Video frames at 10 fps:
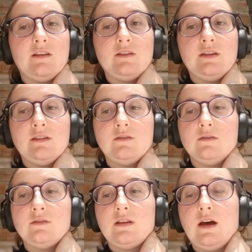in
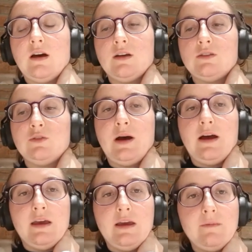uh,
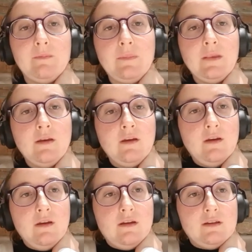Dubai.
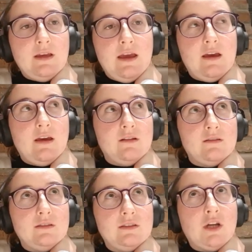And
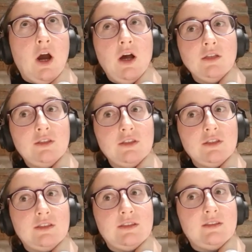
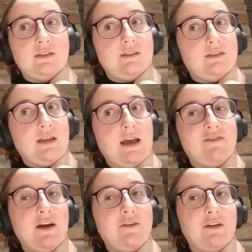concerts, I
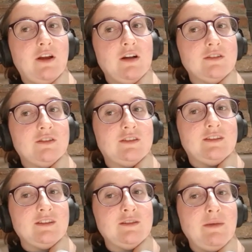found concerts, it
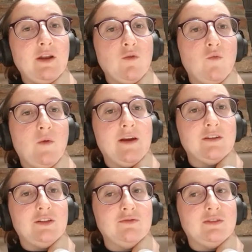doesn't matter where
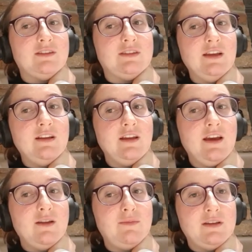you sit at
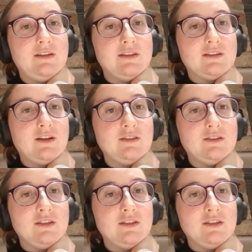a B T S concert,